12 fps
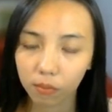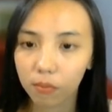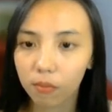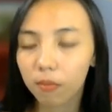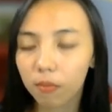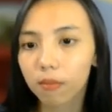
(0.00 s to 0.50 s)

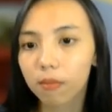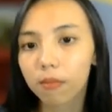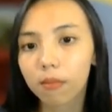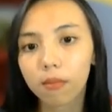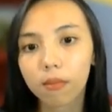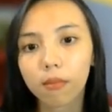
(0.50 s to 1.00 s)
we can
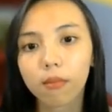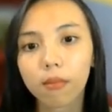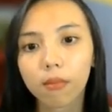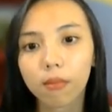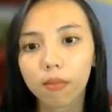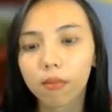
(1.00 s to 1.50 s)
just
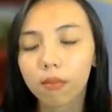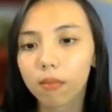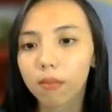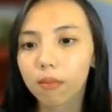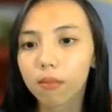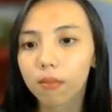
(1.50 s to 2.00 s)
try to
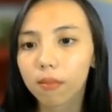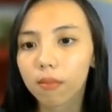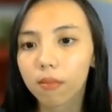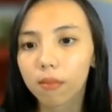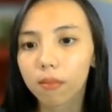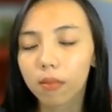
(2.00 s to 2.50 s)
go
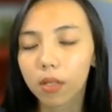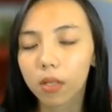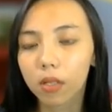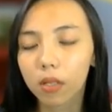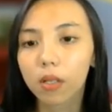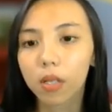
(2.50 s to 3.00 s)

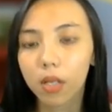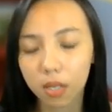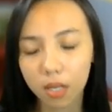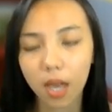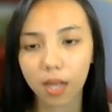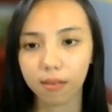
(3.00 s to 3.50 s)
vertically, yeah?
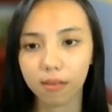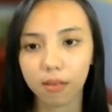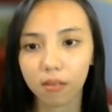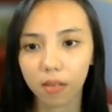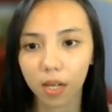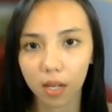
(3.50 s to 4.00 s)
Yes, so
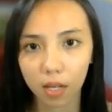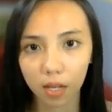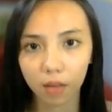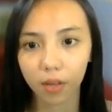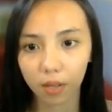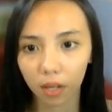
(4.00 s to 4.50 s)
angle secara
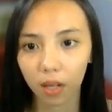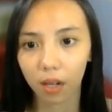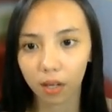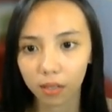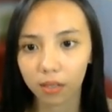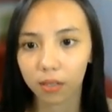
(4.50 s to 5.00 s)

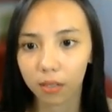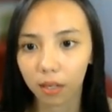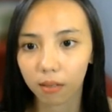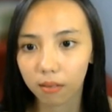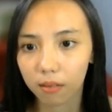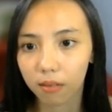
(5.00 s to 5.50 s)
vertikal,
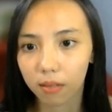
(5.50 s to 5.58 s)
yes.